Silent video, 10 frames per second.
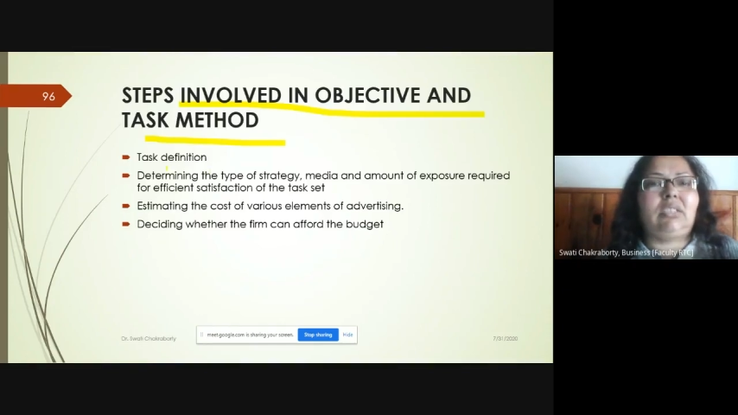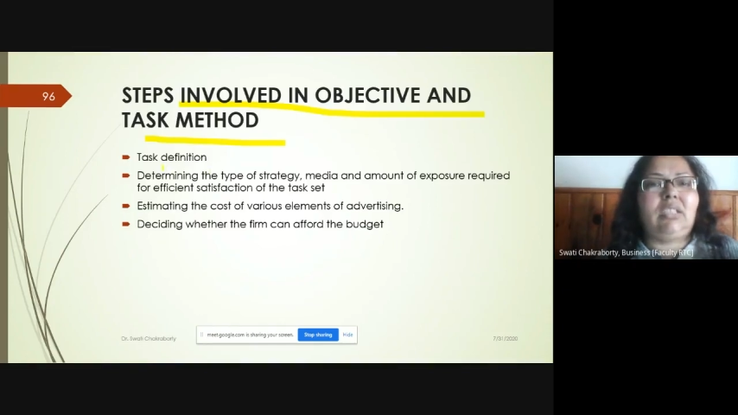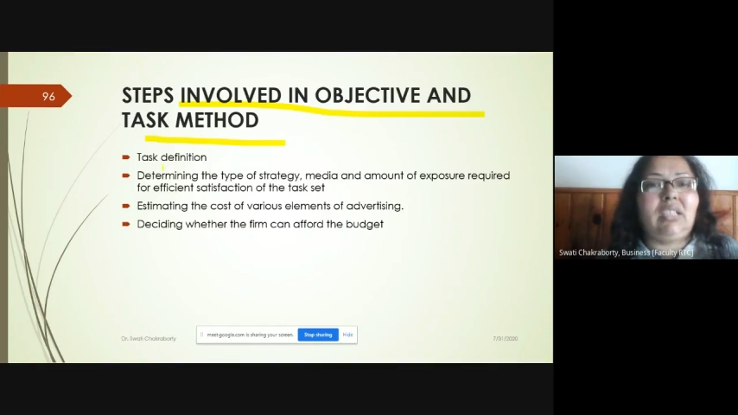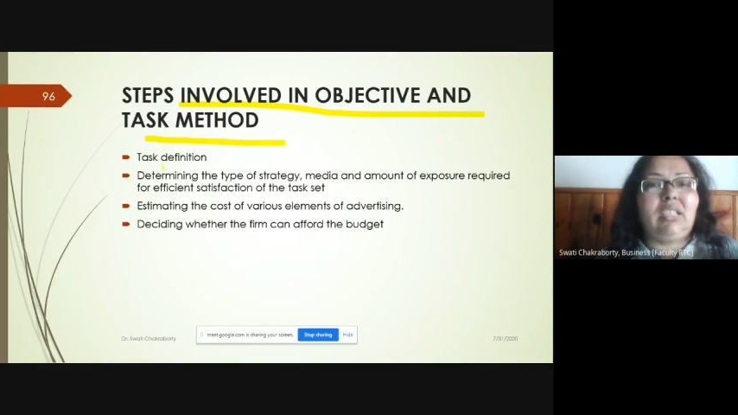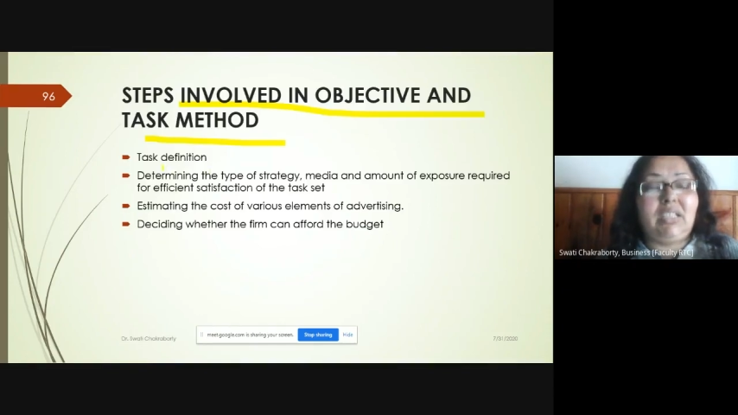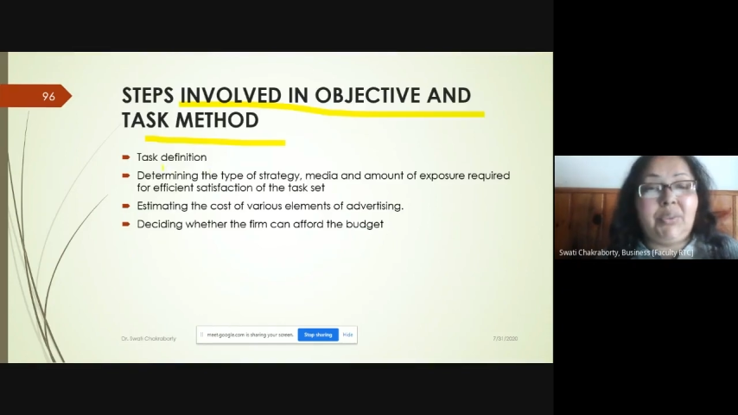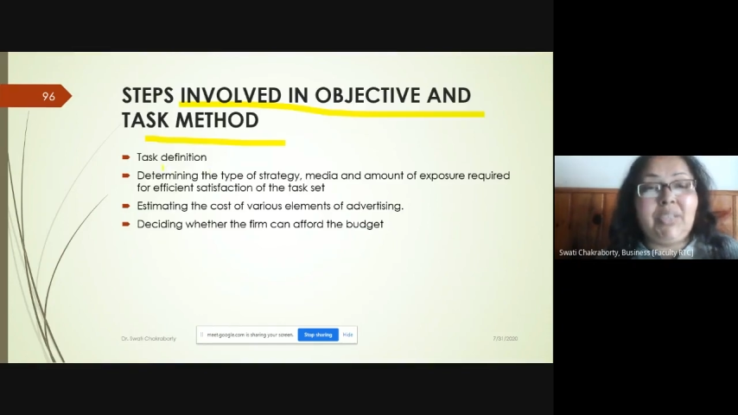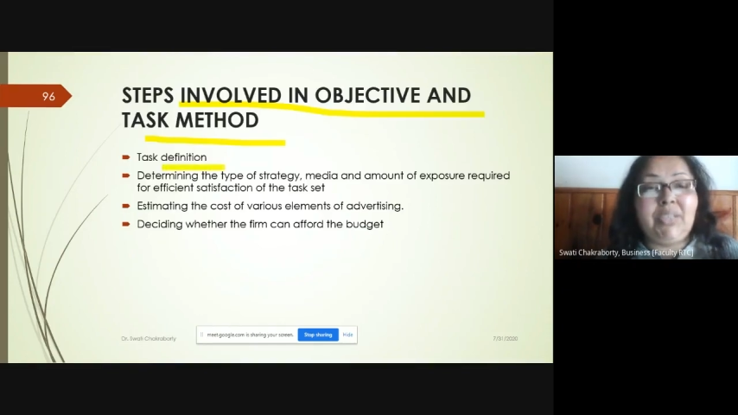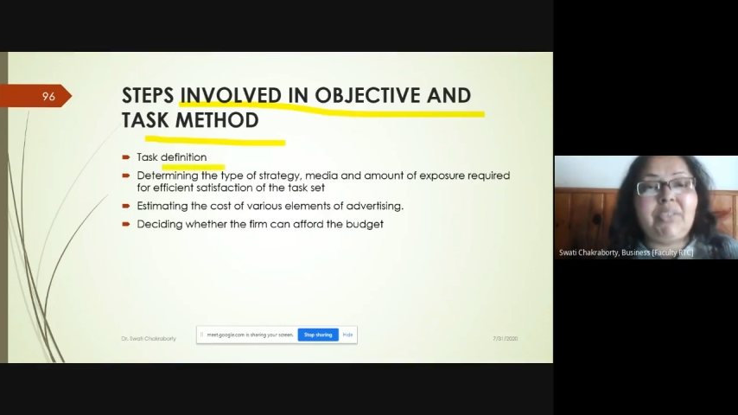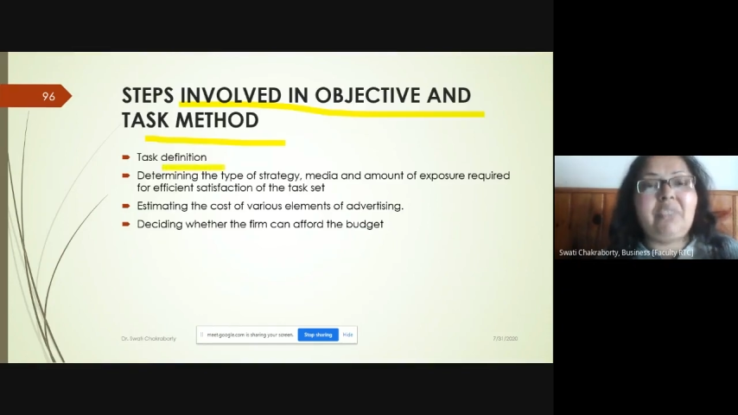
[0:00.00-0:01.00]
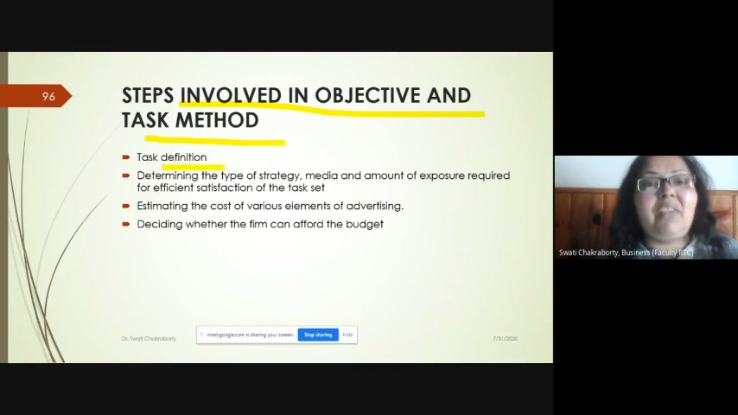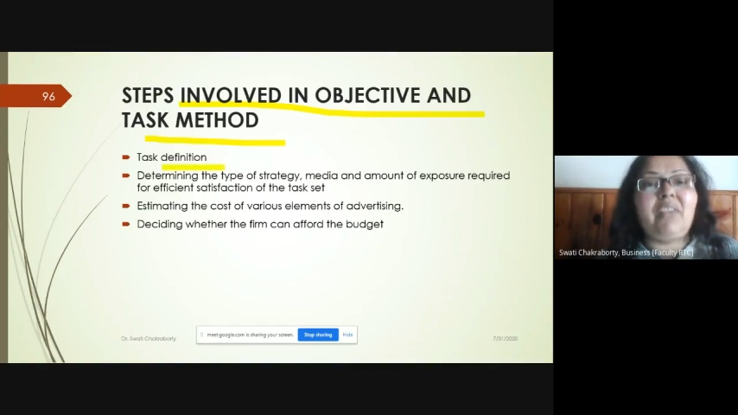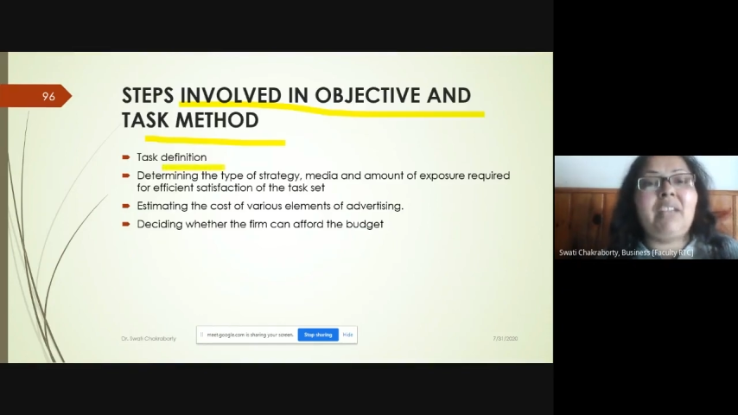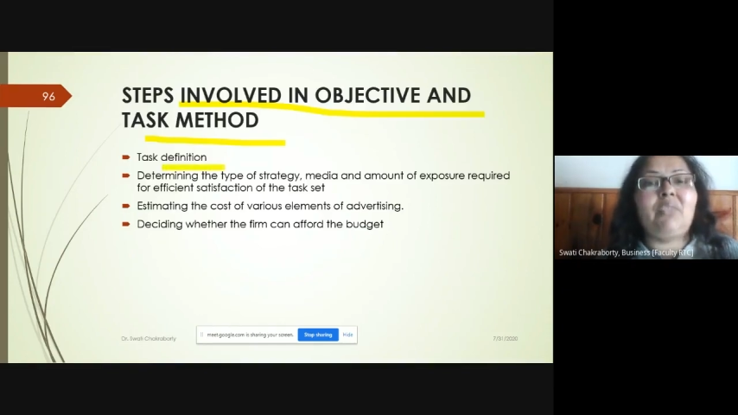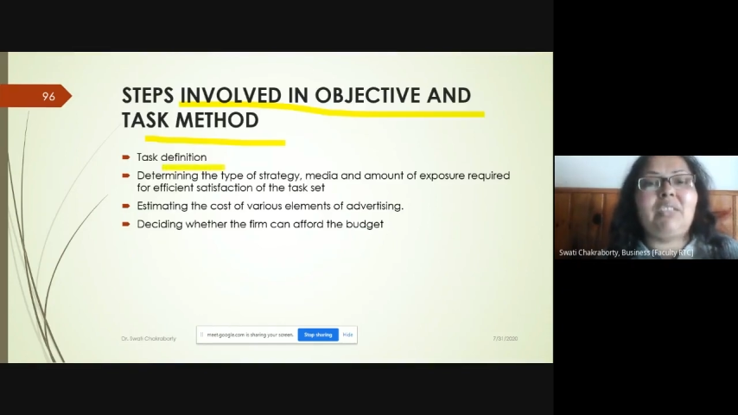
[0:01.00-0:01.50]
You need to define what
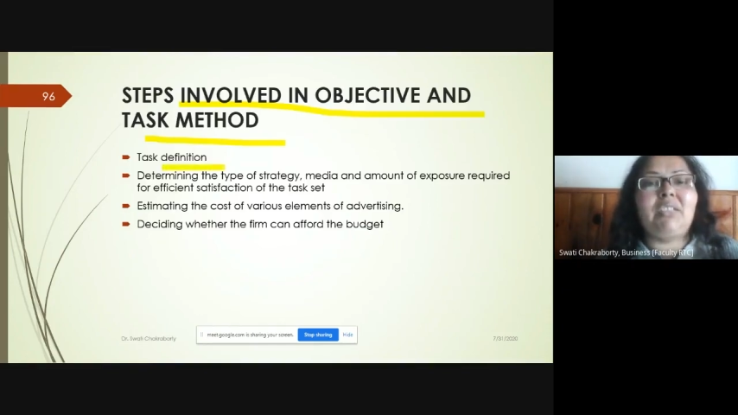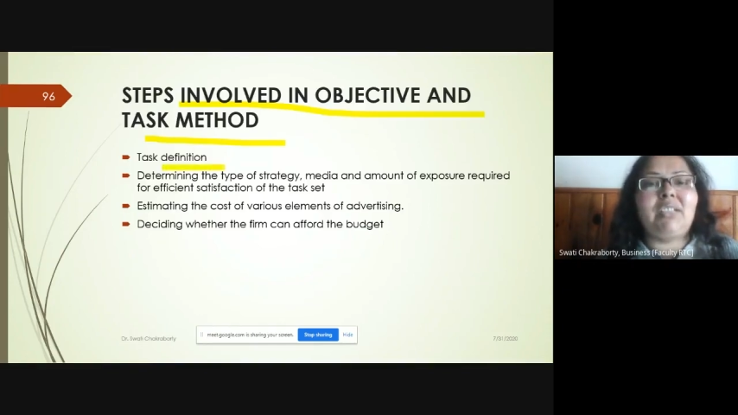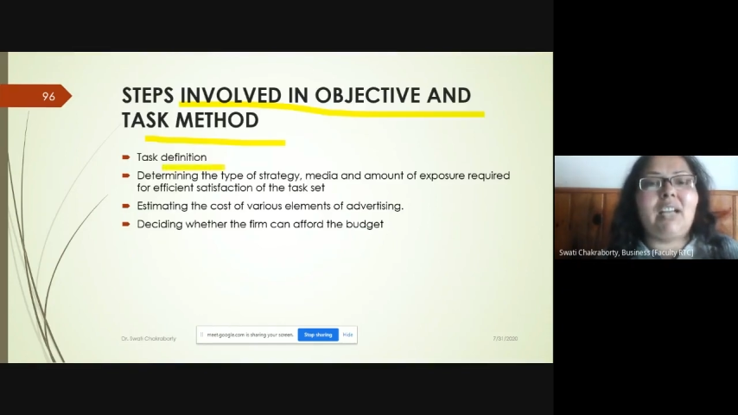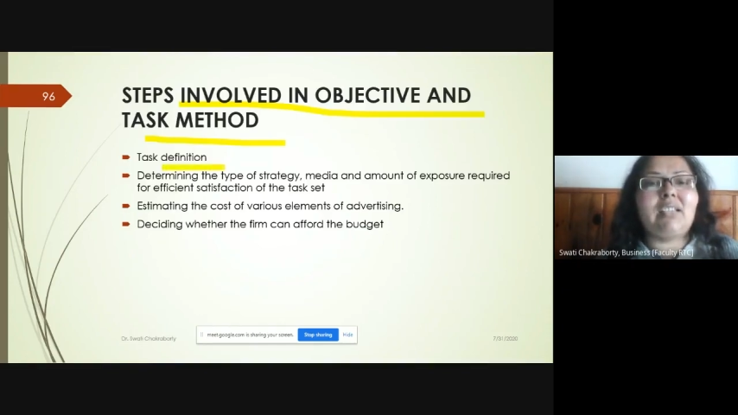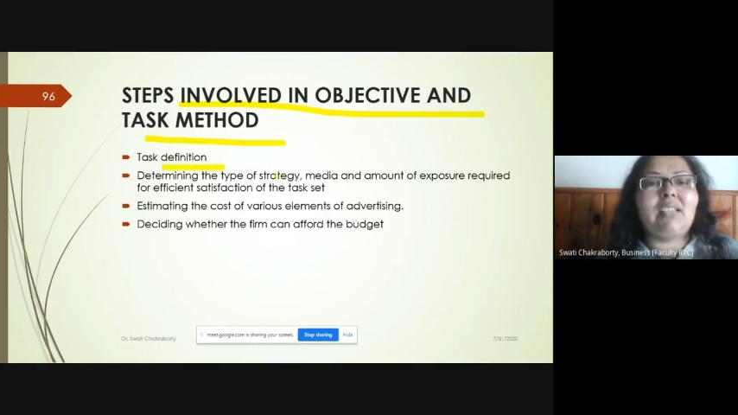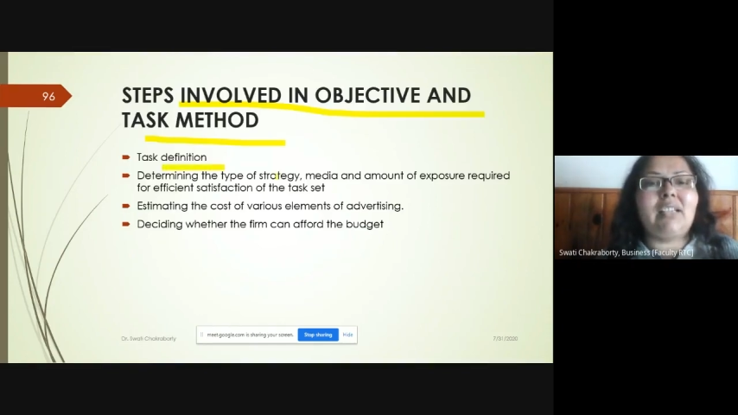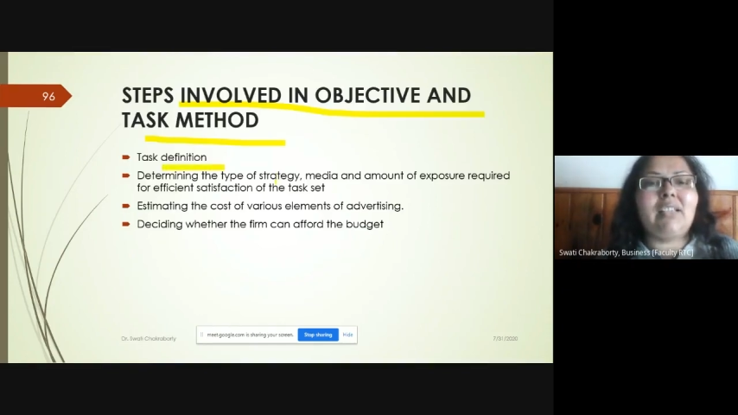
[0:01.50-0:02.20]
the task is,